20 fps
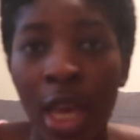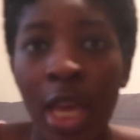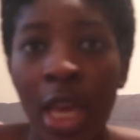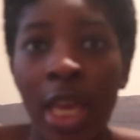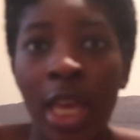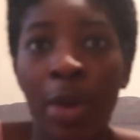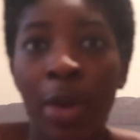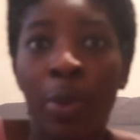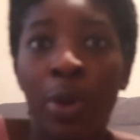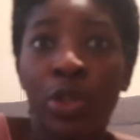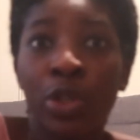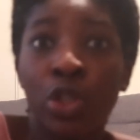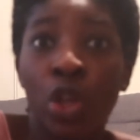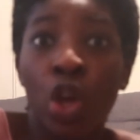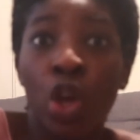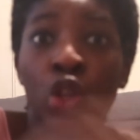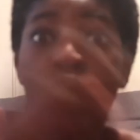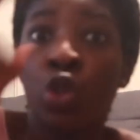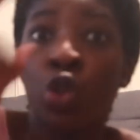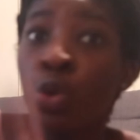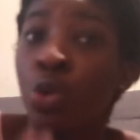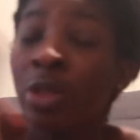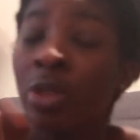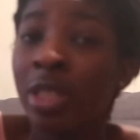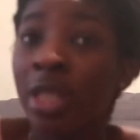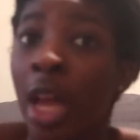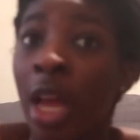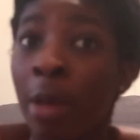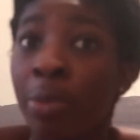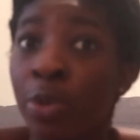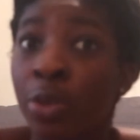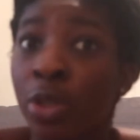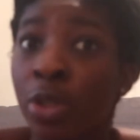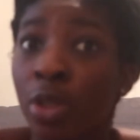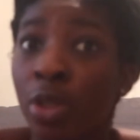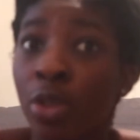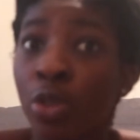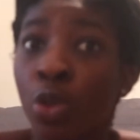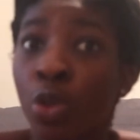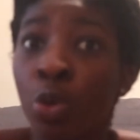he was two
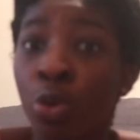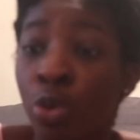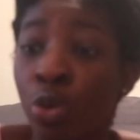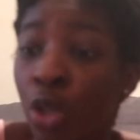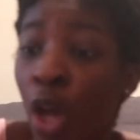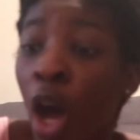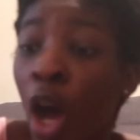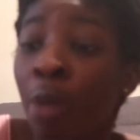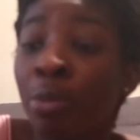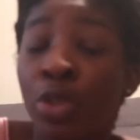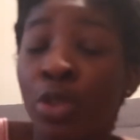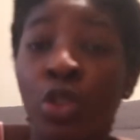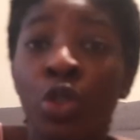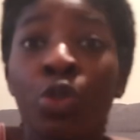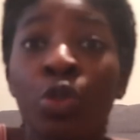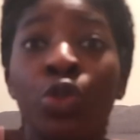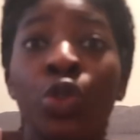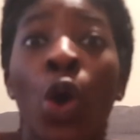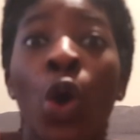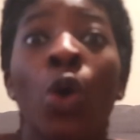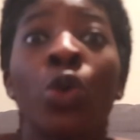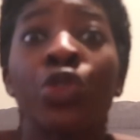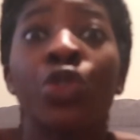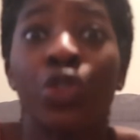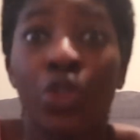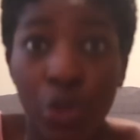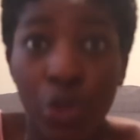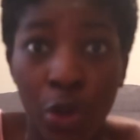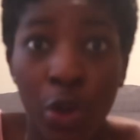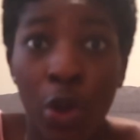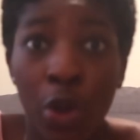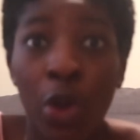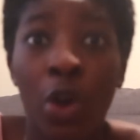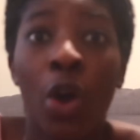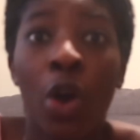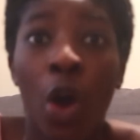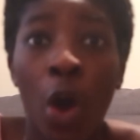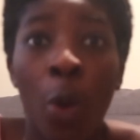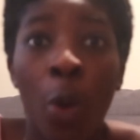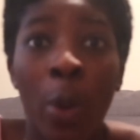steps, two toms, two toes
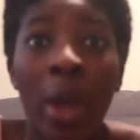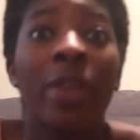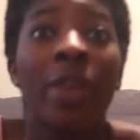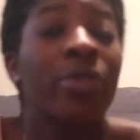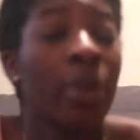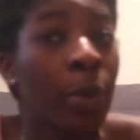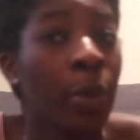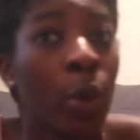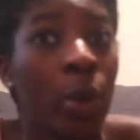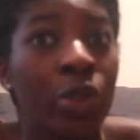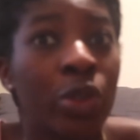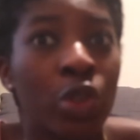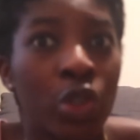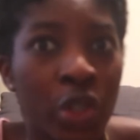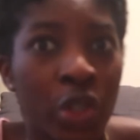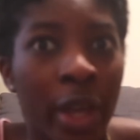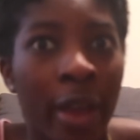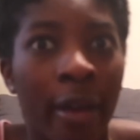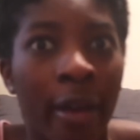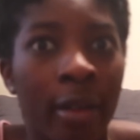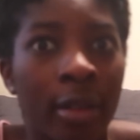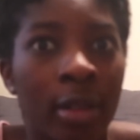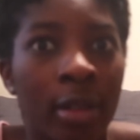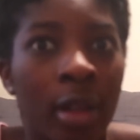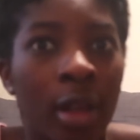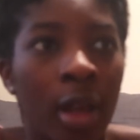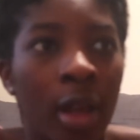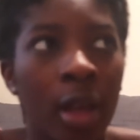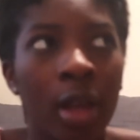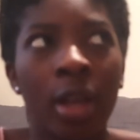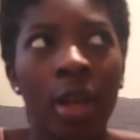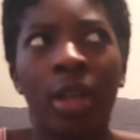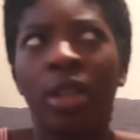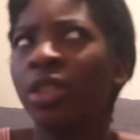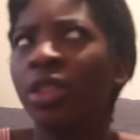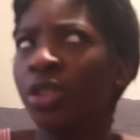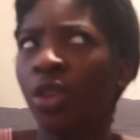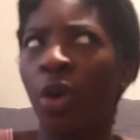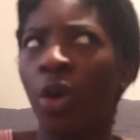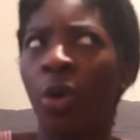away from going to jail.
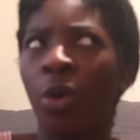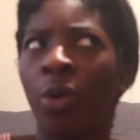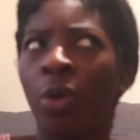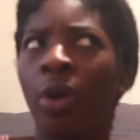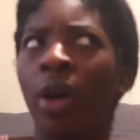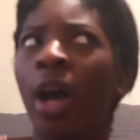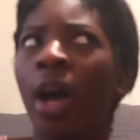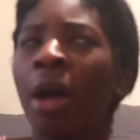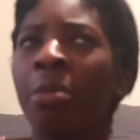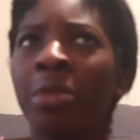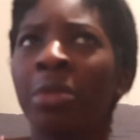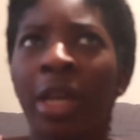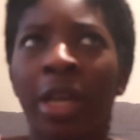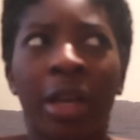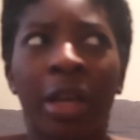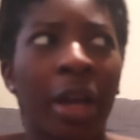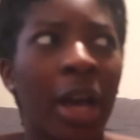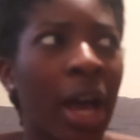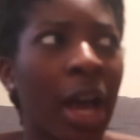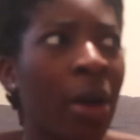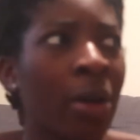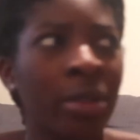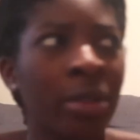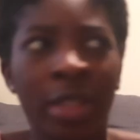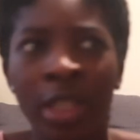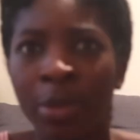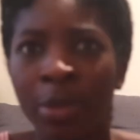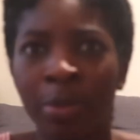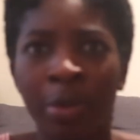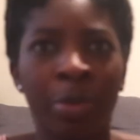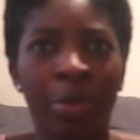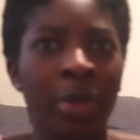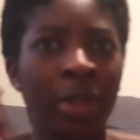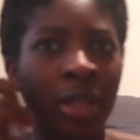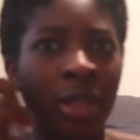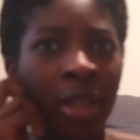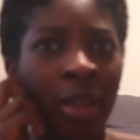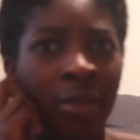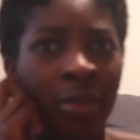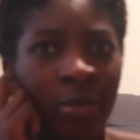So I'm like, how these people
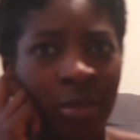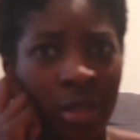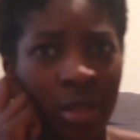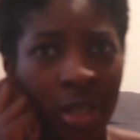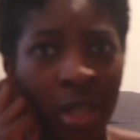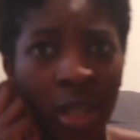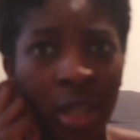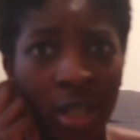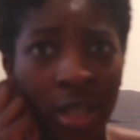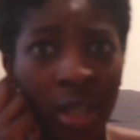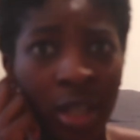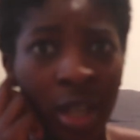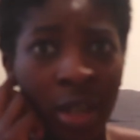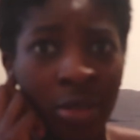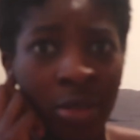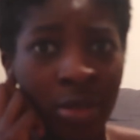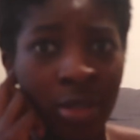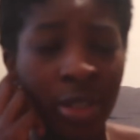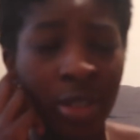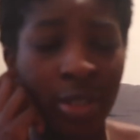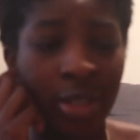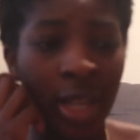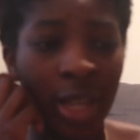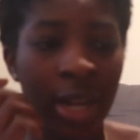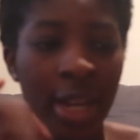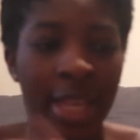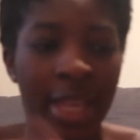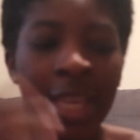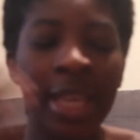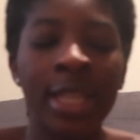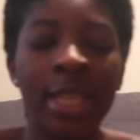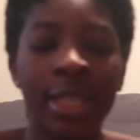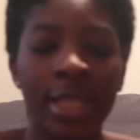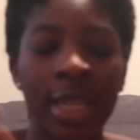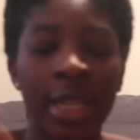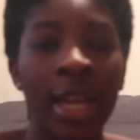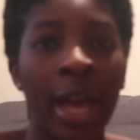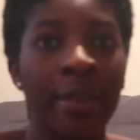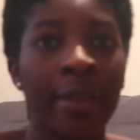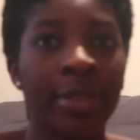love Chuck? I don't understand. He
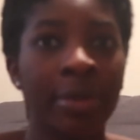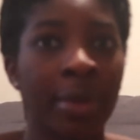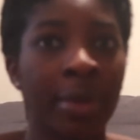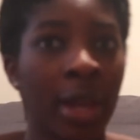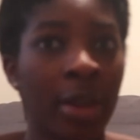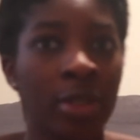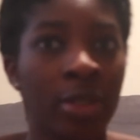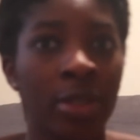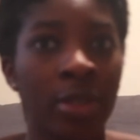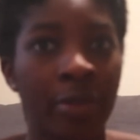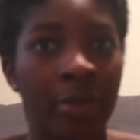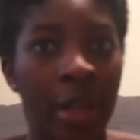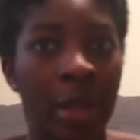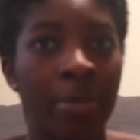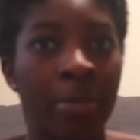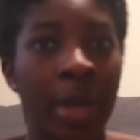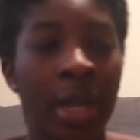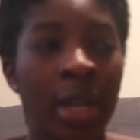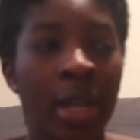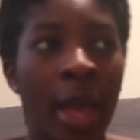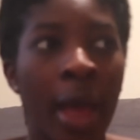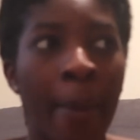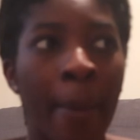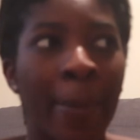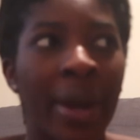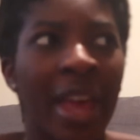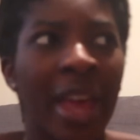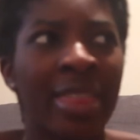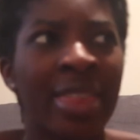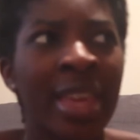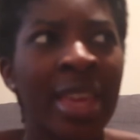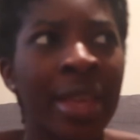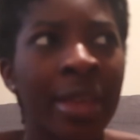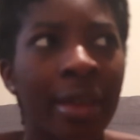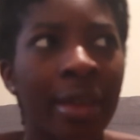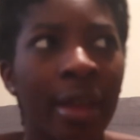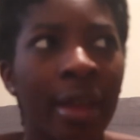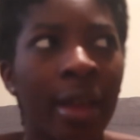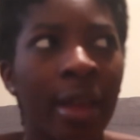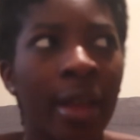did have some character development, but I think